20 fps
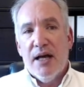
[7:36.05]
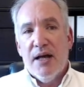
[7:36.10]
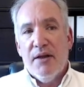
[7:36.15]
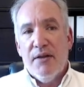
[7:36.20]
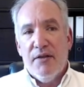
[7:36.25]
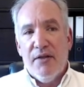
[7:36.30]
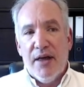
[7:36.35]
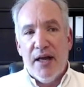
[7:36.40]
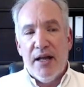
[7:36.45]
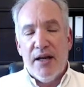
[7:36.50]

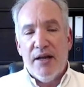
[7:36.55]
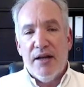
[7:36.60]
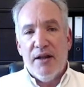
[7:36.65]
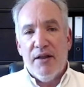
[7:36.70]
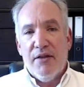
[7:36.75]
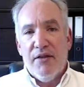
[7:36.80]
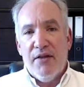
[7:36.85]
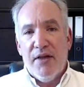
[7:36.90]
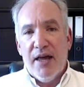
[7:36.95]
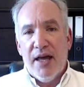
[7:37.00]
then
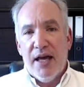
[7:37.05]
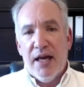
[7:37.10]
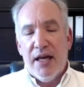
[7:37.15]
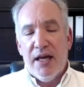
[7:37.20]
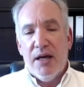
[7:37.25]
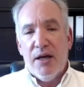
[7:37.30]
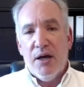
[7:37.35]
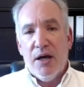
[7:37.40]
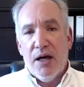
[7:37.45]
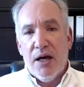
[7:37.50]

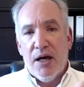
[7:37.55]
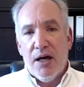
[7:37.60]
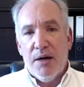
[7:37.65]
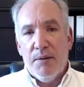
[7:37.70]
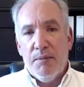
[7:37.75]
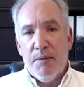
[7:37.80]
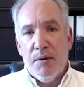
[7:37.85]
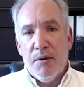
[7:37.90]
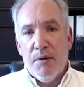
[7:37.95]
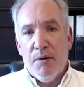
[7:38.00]
they
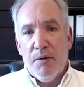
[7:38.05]
um,